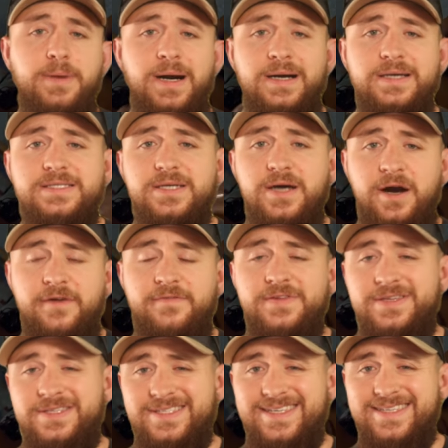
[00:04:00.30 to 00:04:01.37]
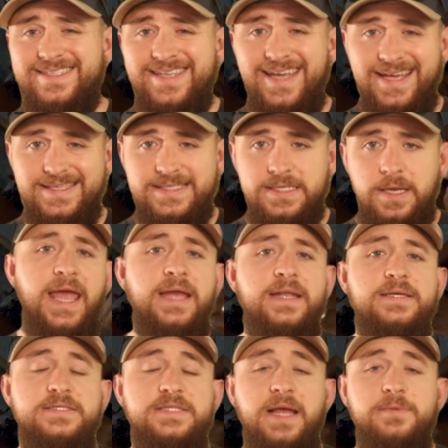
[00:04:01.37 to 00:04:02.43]
box office success
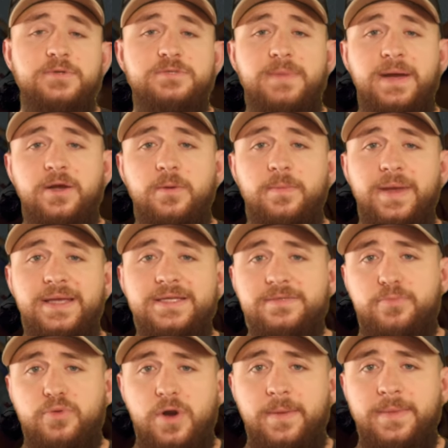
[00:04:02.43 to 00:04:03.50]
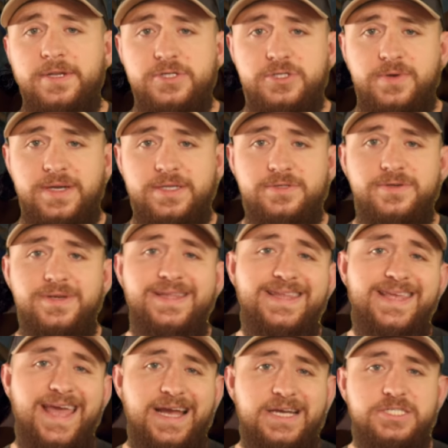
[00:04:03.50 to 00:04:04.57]
and established Michael Bay as a prominent director in
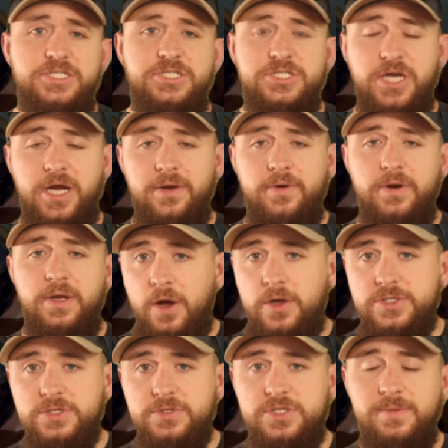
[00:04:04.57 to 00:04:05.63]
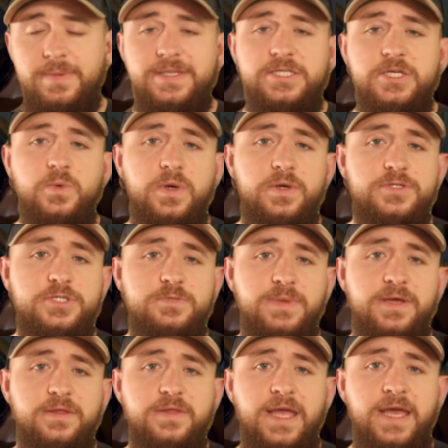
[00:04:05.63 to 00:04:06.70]
the action genre, also cementing Will
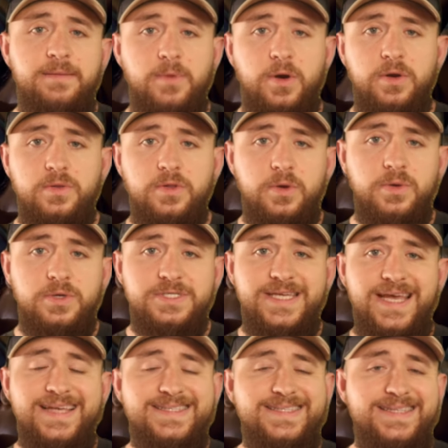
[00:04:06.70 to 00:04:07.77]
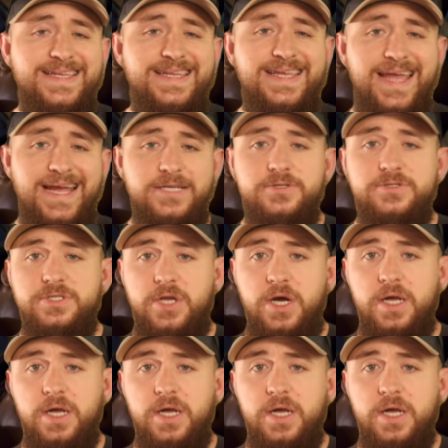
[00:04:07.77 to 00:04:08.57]
Smith and Martin Lawrence as leading actors in